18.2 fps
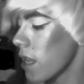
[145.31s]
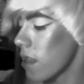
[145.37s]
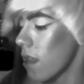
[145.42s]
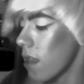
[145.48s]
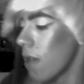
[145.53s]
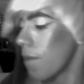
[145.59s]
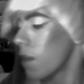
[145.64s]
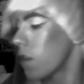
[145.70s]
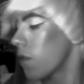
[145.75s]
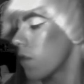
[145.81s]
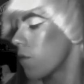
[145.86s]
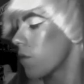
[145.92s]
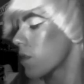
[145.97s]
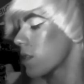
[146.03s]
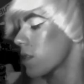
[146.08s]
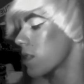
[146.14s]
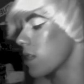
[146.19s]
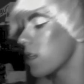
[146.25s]
them and you will
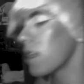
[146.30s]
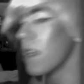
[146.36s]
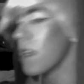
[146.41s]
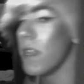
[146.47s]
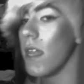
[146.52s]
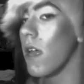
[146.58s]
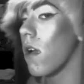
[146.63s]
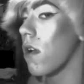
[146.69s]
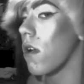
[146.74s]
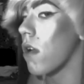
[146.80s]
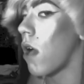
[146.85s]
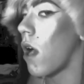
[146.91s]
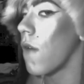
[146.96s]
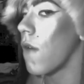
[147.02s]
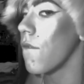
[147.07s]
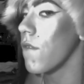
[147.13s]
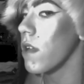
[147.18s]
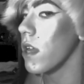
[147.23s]
see that they are
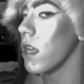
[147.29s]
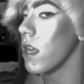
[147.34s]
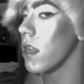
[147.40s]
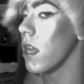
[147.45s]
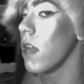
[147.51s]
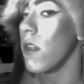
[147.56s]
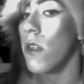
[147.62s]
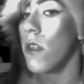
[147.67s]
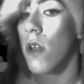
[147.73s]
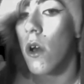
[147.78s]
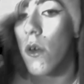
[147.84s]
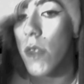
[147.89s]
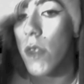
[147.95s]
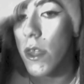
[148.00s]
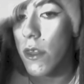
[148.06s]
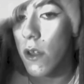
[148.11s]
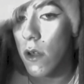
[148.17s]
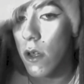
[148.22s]
confident. They know
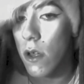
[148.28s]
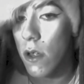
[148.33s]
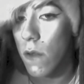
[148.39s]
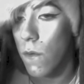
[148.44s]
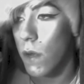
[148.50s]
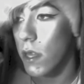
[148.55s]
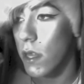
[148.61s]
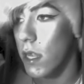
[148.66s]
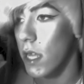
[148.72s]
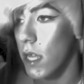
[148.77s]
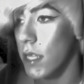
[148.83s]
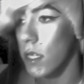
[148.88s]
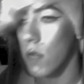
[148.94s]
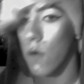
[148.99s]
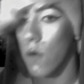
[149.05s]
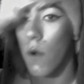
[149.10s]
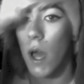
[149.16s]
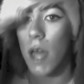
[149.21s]
that they're good in what they
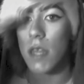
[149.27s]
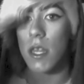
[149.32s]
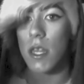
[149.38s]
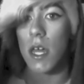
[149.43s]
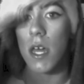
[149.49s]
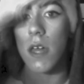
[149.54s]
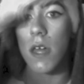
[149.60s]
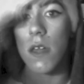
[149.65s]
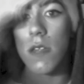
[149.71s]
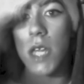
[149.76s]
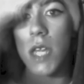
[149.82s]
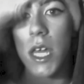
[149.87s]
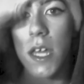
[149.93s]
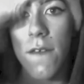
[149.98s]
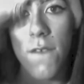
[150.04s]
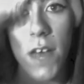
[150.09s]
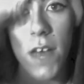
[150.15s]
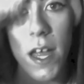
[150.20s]
do, and they take
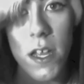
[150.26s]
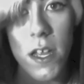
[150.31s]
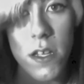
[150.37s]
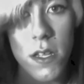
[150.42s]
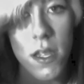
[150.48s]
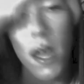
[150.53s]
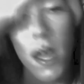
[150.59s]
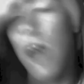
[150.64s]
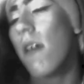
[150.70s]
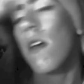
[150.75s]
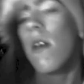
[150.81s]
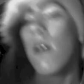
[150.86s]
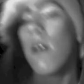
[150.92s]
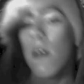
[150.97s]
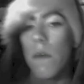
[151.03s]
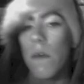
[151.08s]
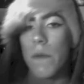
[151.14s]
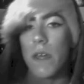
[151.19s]
advantage of that
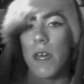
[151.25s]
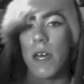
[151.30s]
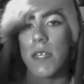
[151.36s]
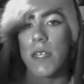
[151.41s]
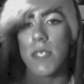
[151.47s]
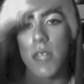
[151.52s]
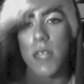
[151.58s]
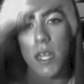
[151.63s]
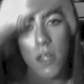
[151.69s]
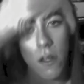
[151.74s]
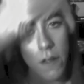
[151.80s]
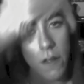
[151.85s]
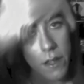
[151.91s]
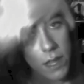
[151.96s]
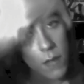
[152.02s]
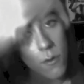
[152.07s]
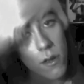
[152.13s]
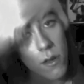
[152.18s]
because they know
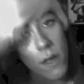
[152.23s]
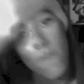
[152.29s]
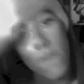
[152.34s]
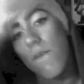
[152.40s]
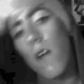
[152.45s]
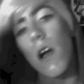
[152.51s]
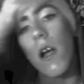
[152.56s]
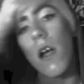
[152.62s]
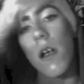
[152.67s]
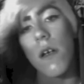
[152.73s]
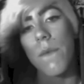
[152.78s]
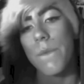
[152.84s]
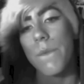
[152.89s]
that they will get far.